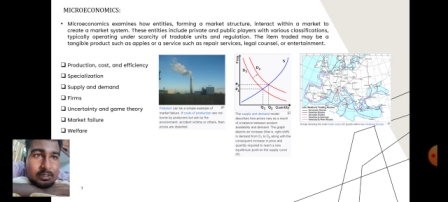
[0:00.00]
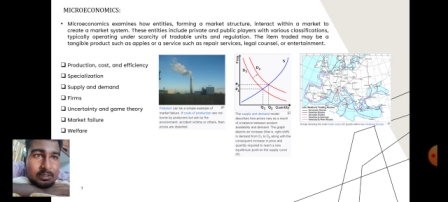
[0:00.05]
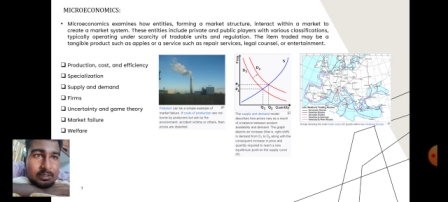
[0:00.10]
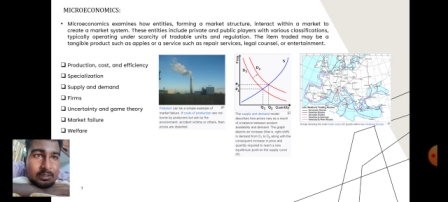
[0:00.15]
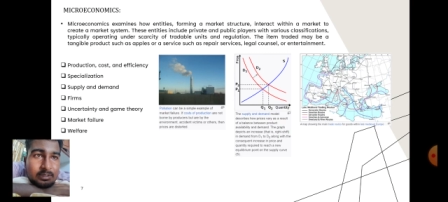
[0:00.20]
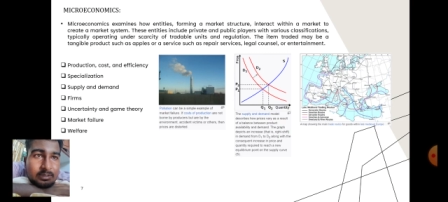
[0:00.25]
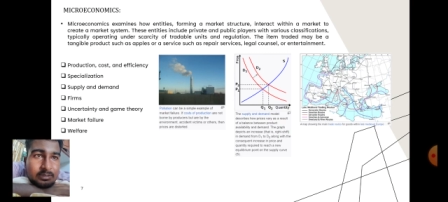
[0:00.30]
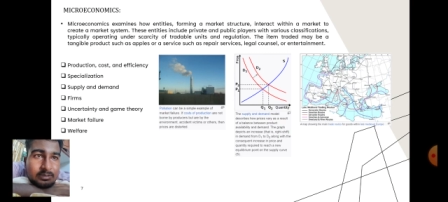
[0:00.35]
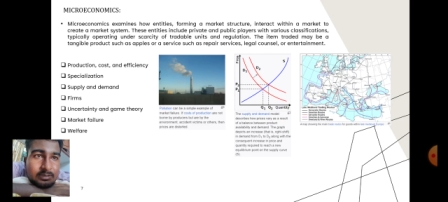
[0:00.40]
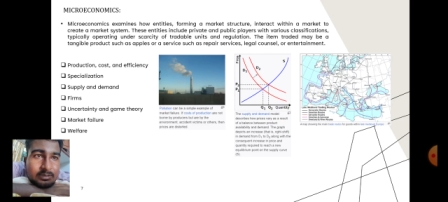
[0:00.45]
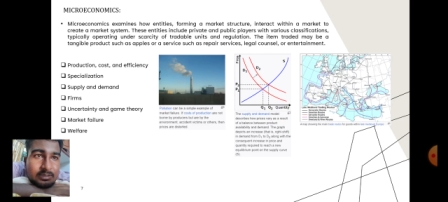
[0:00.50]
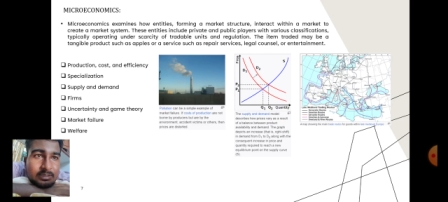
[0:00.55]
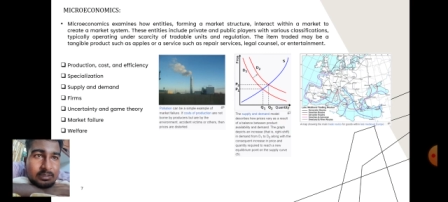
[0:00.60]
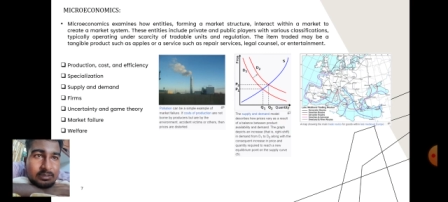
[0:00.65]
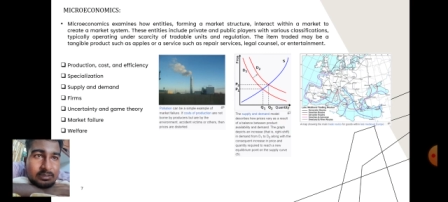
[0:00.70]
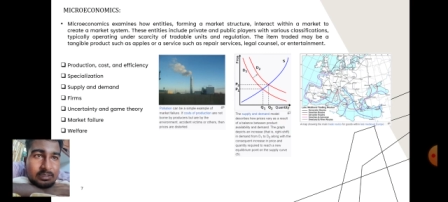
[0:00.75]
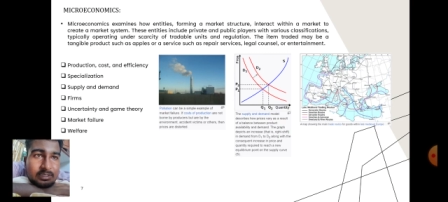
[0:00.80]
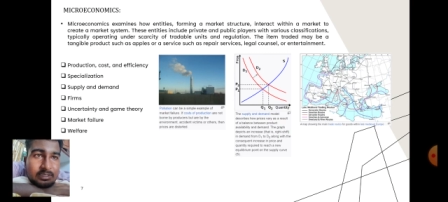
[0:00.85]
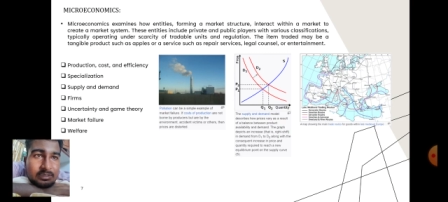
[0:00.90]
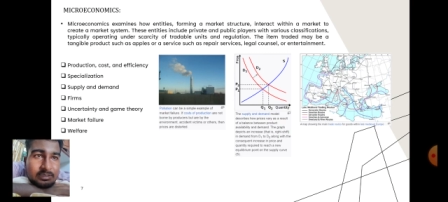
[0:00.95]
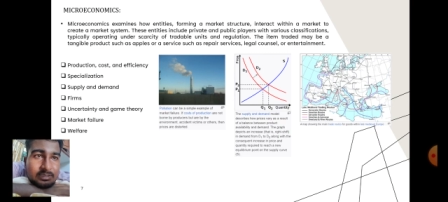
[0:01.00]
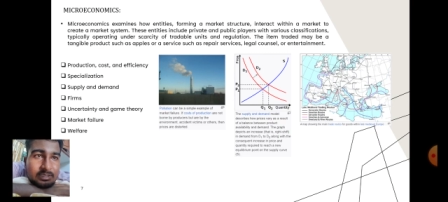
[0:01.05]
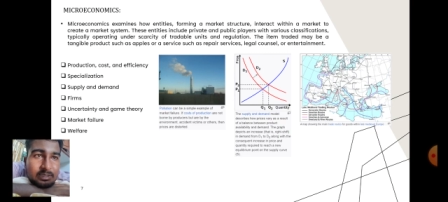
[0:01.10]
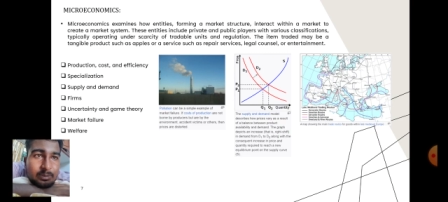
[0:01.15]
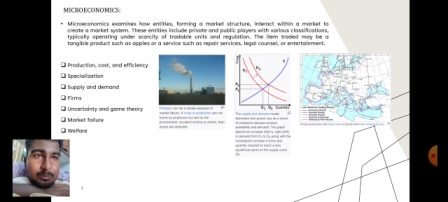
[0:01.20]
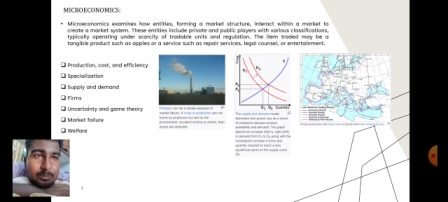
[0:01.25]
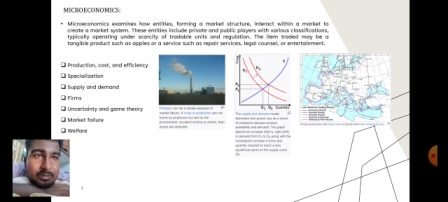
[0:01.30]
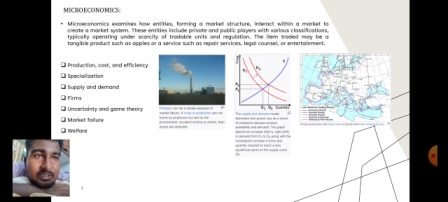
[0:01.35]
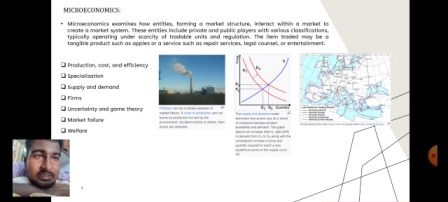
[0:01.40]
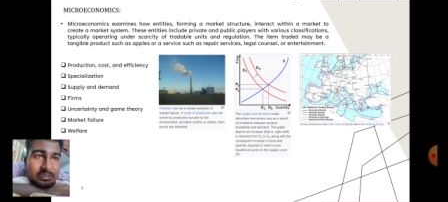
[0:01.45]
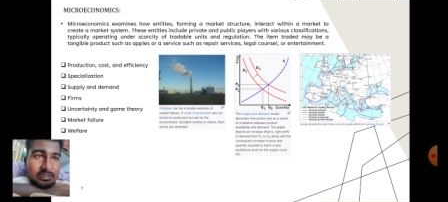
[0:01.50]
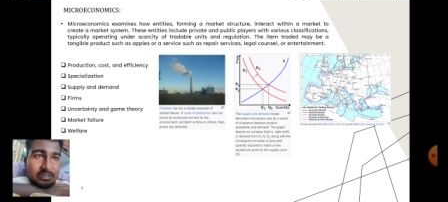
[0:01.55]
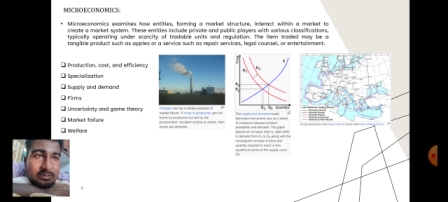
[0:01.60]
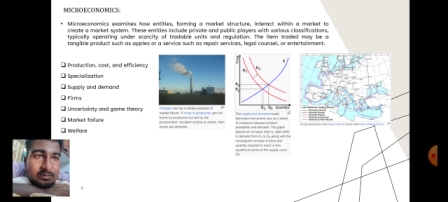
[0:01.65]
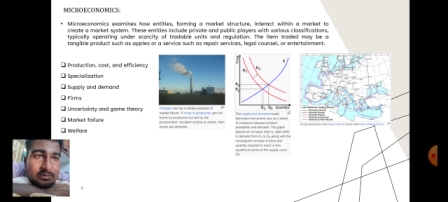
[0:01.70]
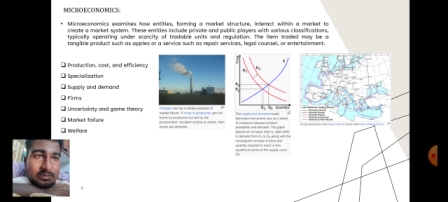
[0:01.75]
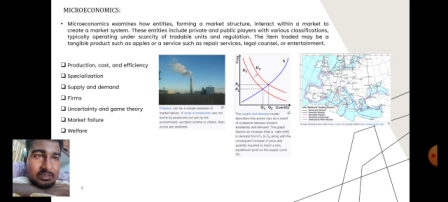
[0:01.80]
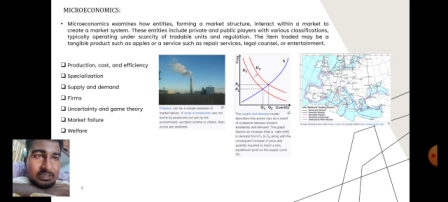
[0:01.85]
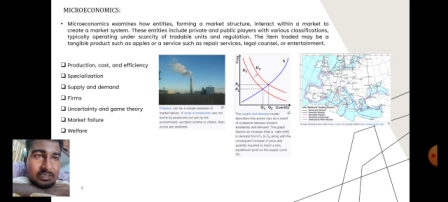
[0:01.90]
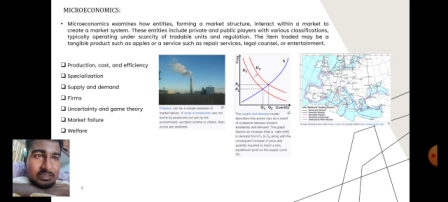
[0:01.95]
such as repair
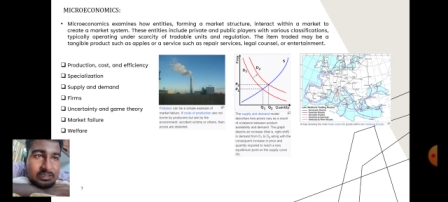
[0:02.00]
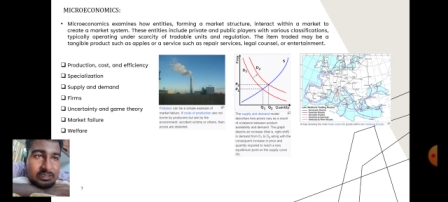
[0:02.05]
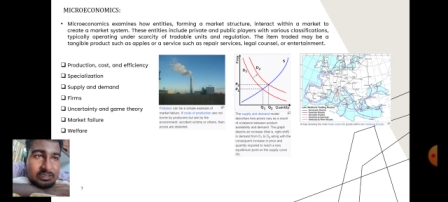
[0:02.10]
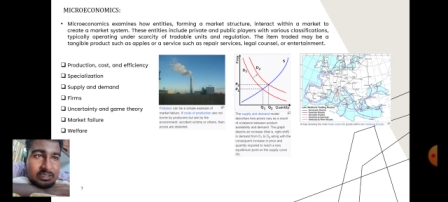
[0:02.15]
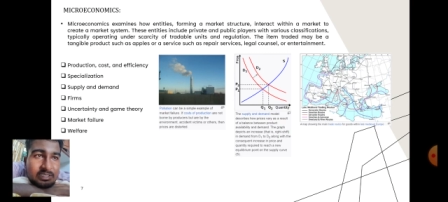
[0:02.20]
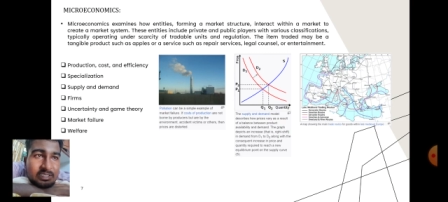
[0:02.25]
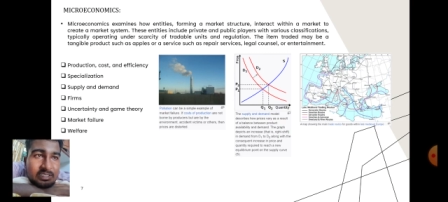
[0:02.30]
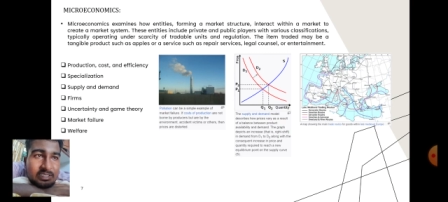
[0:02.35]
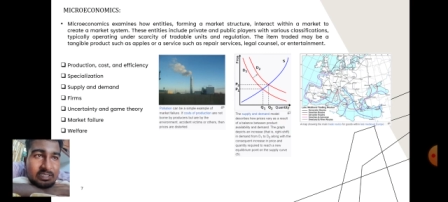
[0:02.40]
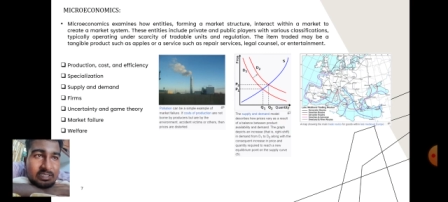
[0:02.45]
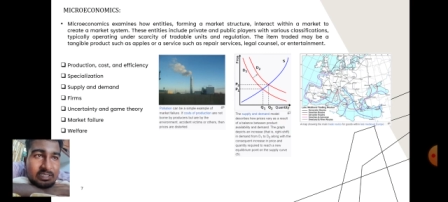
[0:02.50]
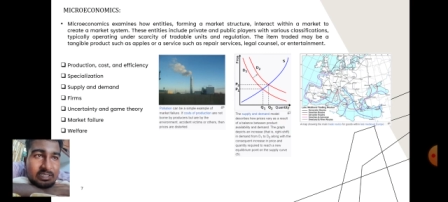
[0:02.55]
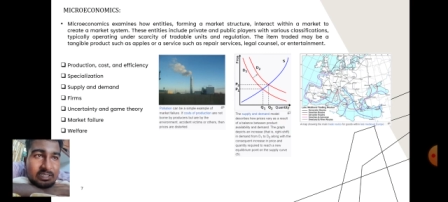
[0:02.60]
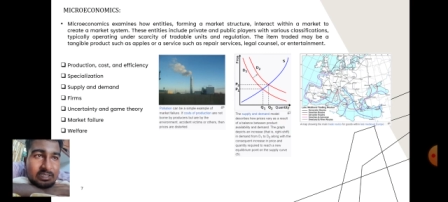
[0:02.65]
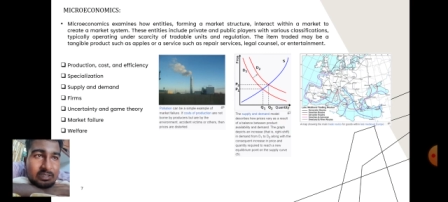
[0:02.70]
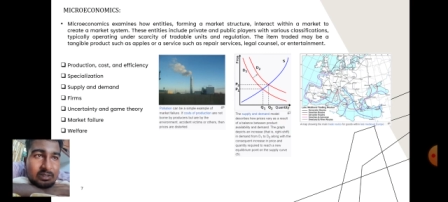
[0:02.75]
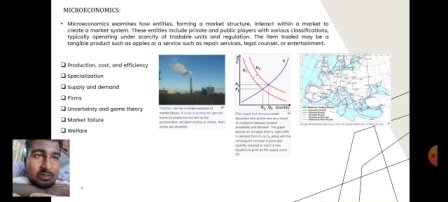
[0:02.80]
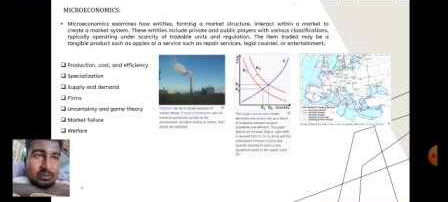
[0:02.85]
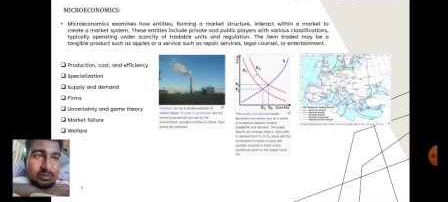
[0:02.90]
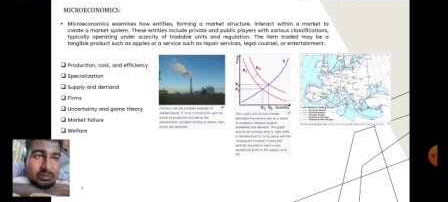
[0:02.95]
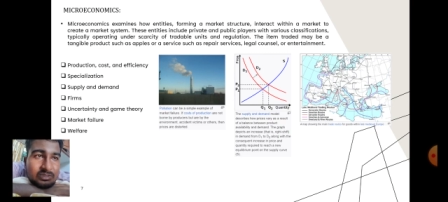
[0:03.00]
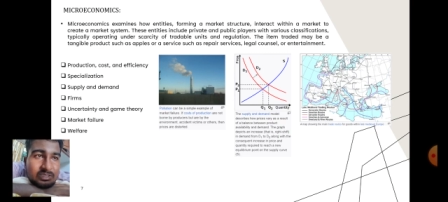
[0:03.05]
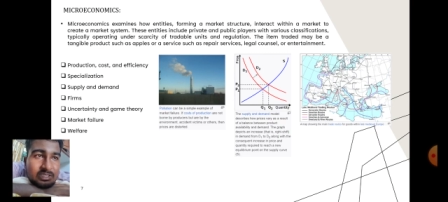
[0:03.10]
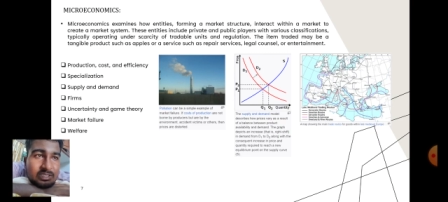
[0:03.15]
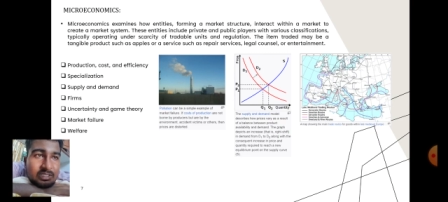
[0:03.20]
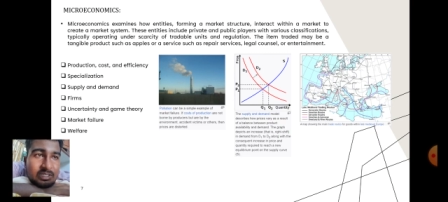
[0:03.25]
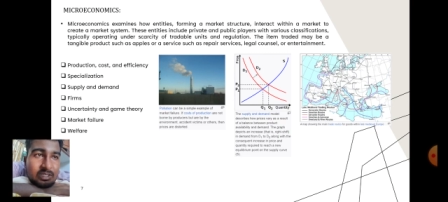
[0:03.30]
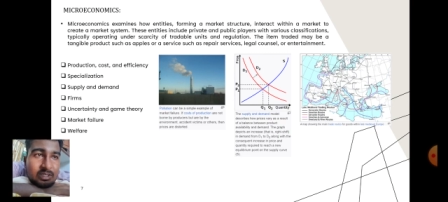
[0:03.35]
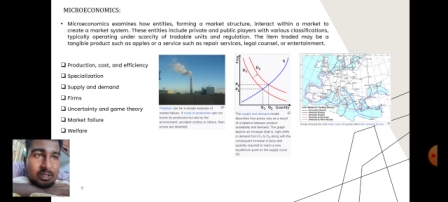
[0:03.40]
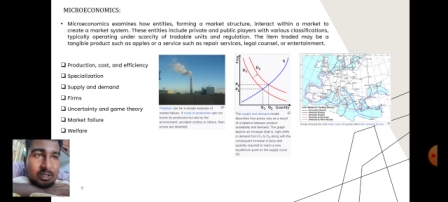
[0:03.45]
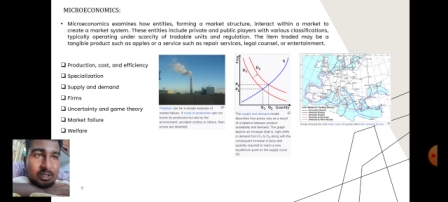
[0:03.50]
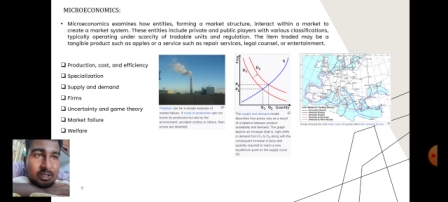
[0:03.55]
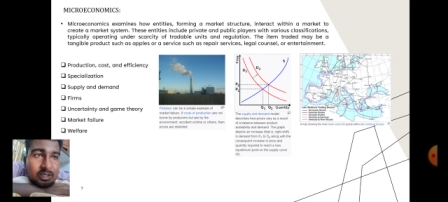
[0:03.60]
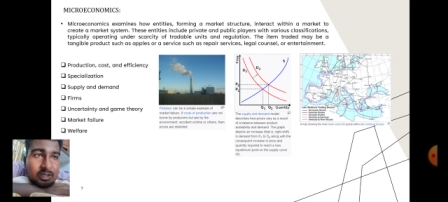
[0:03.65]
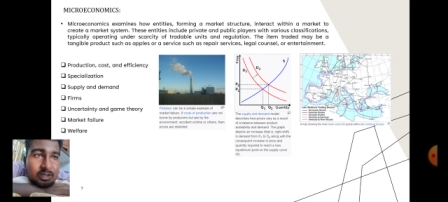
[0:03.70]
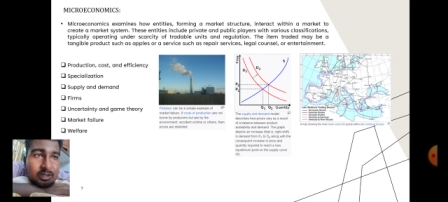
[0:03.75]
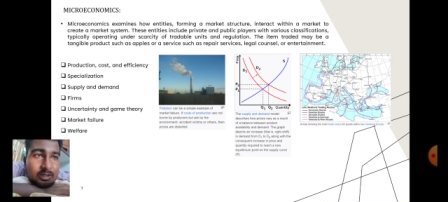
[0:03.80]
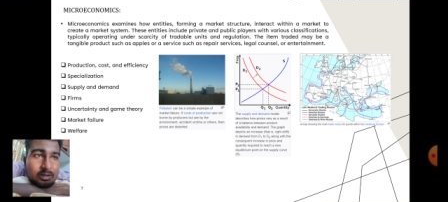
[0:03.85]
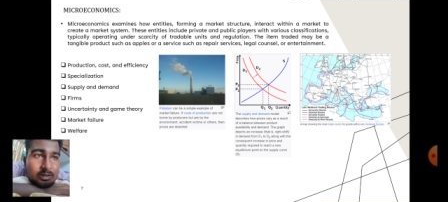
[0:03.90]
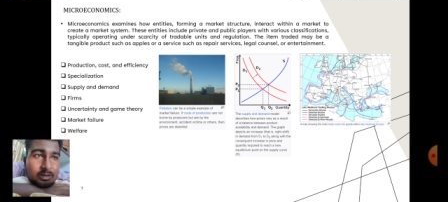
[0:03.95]
services, legal counsel,
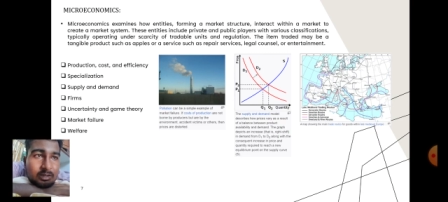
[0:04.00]
or